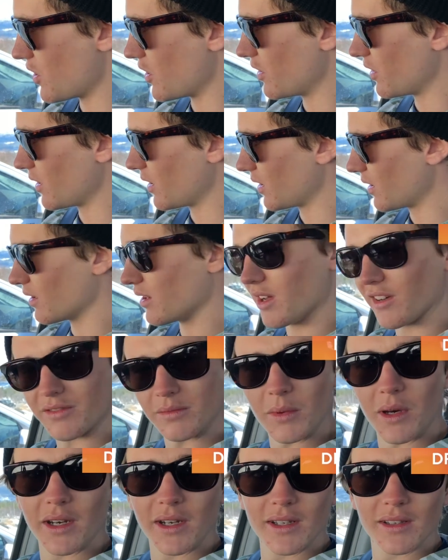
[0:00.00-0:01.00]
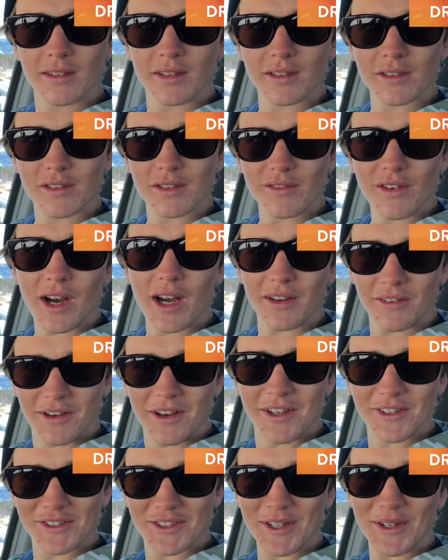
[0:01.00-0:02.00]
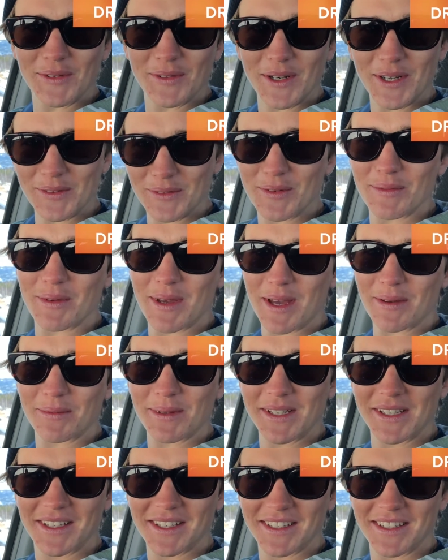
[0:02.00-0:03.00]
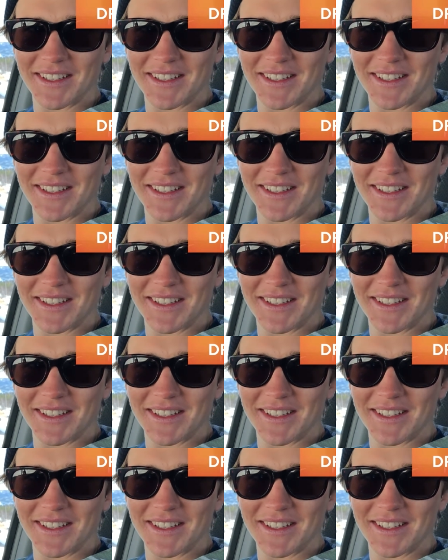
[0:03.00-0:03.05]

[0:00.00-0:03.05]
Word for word: Earning enough money to survive snowboarding would be epic.